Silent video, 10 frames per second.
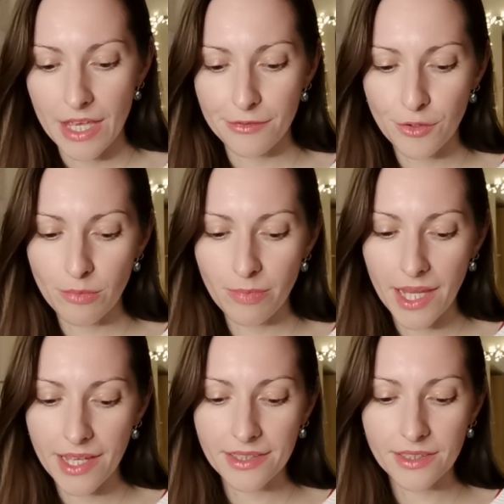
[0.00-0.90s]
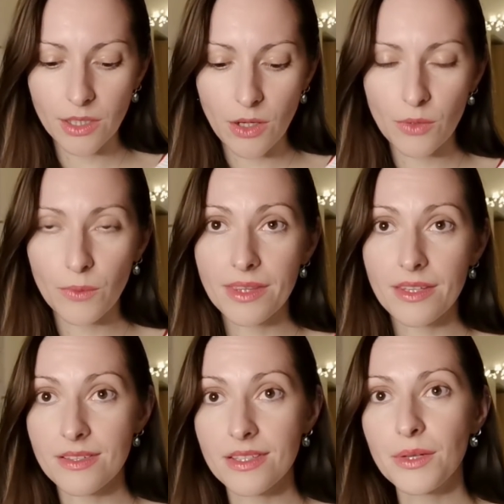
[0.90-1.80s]
if you're playing along with
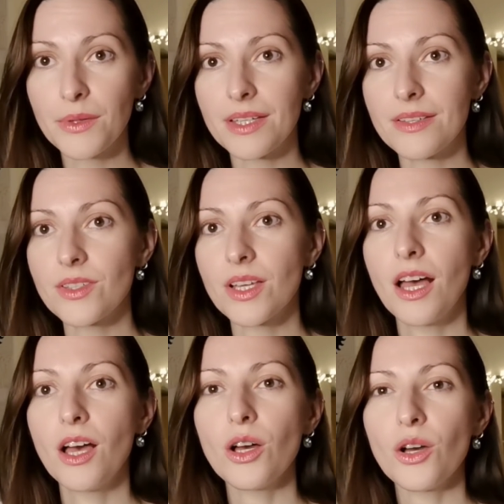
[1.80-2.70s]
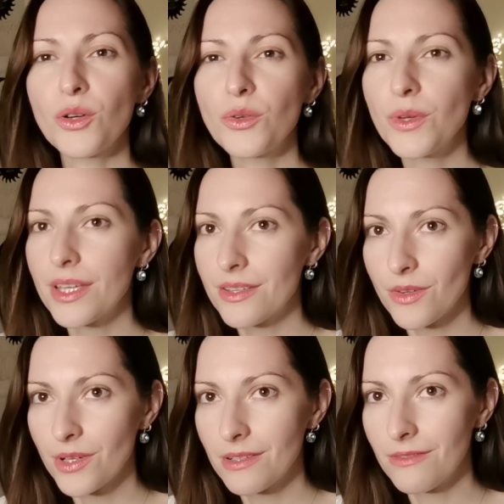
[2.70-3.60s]
the series, who is
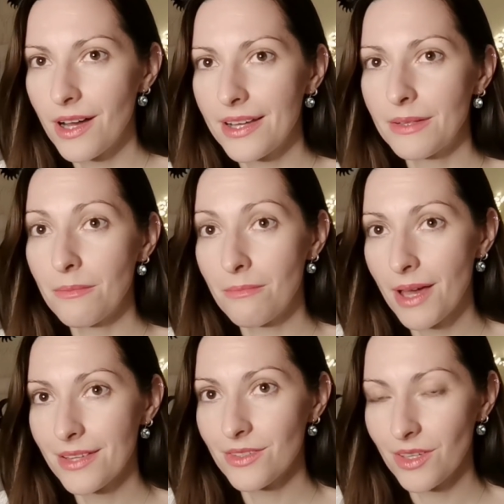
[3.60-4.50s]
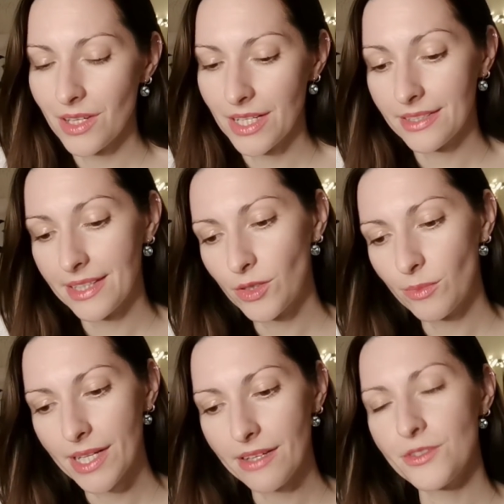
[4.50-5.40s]
your divine masculine that you
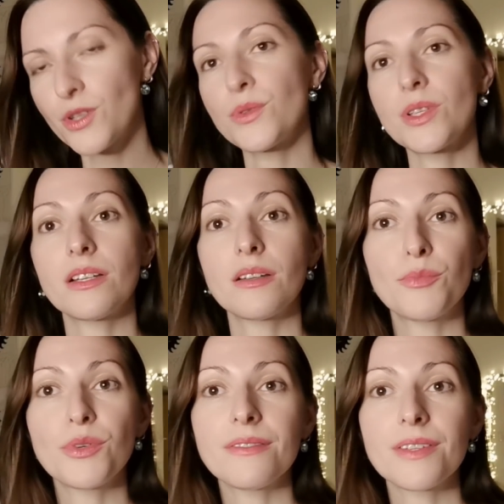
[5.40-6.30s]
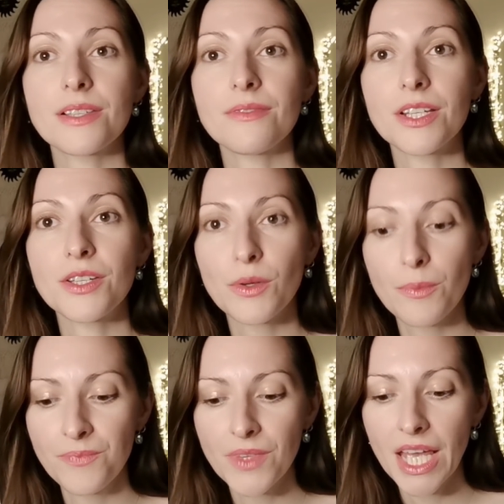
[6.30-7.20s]
might have chosen in a previous
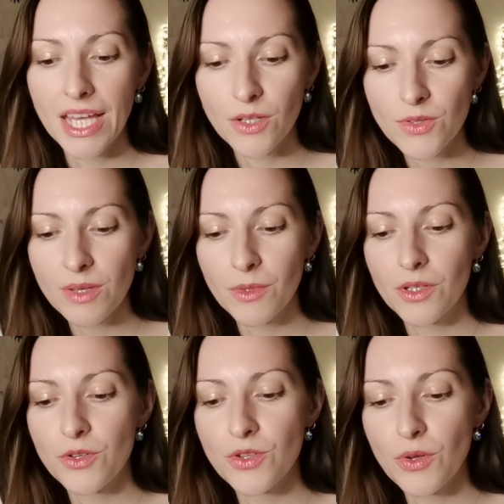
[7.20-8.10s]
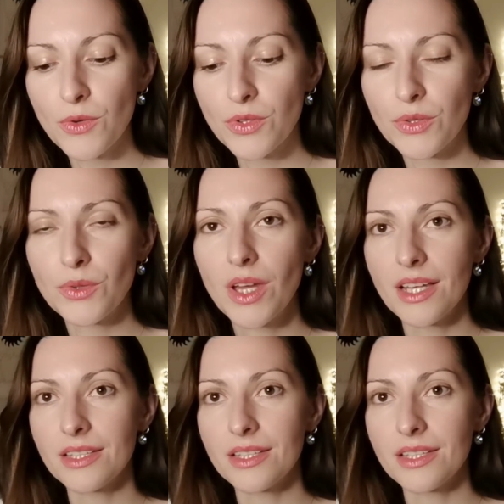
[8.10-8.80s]
video. And also I'm going to show you